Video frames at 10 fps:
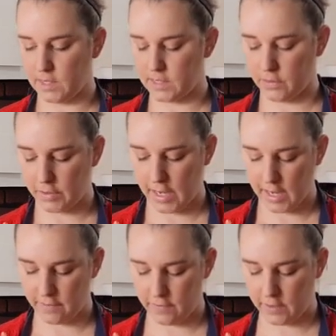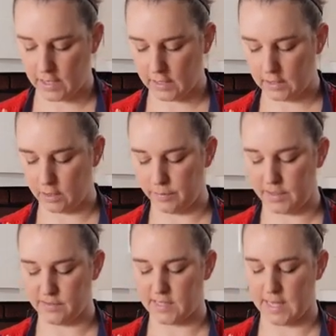It's okay if you get a little
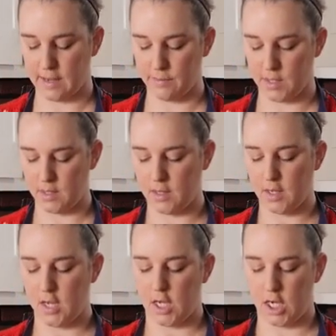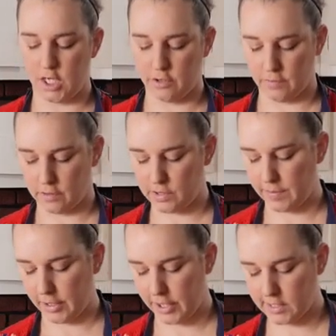bit of stem in your
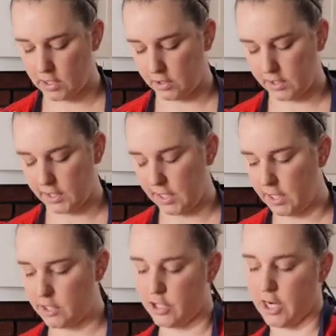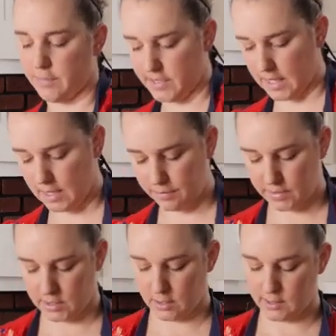rosemary. It's all going to get chopped up.
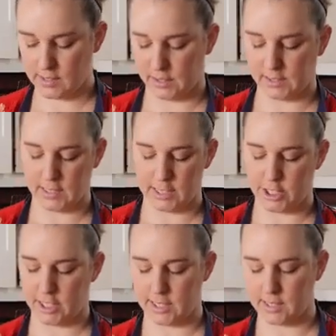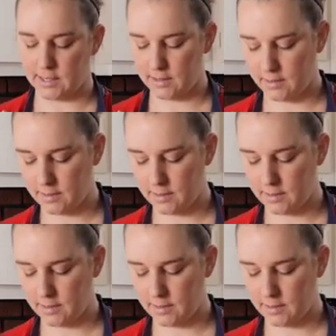It's all still delicious.